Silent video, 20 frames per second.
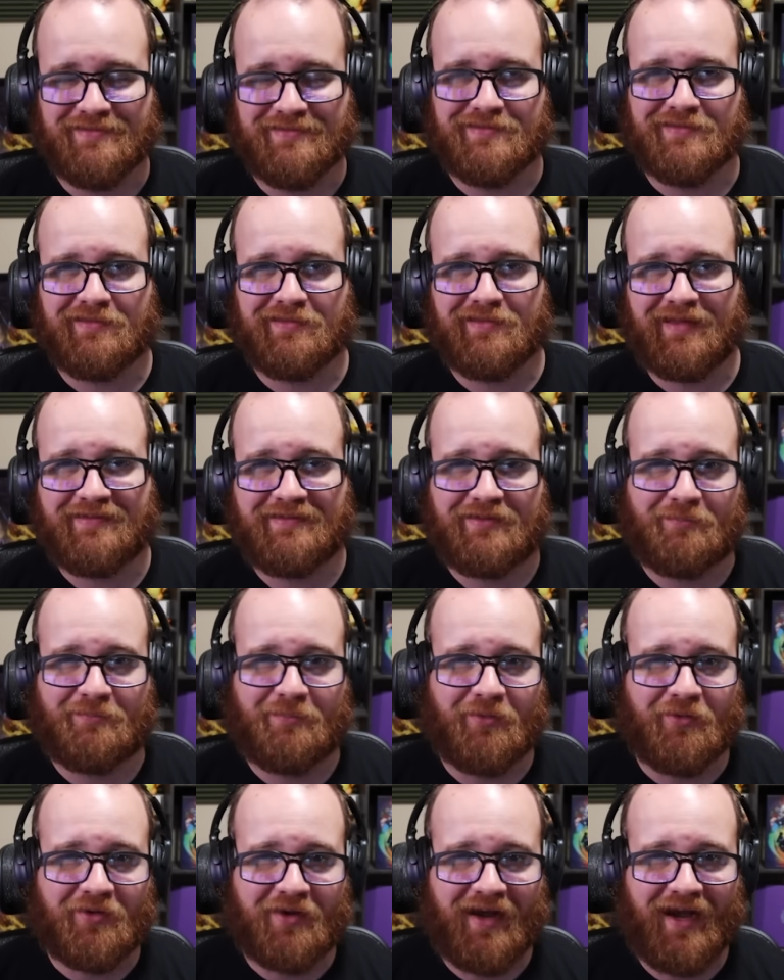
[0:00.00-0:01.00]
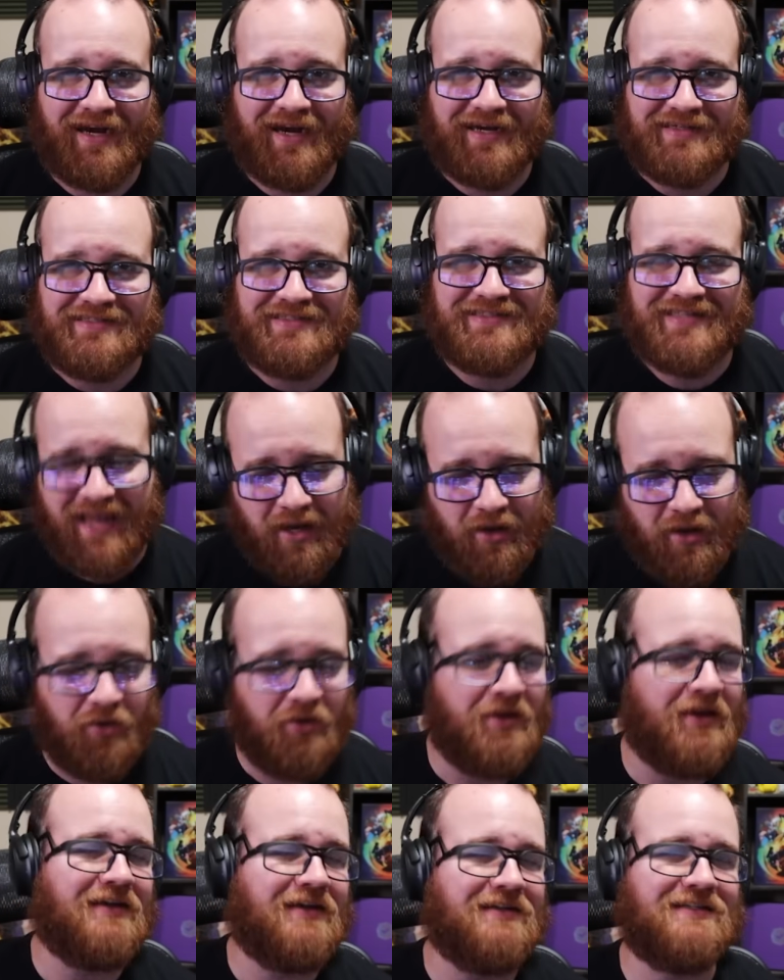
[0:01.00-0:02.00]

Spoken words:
delectable cocktail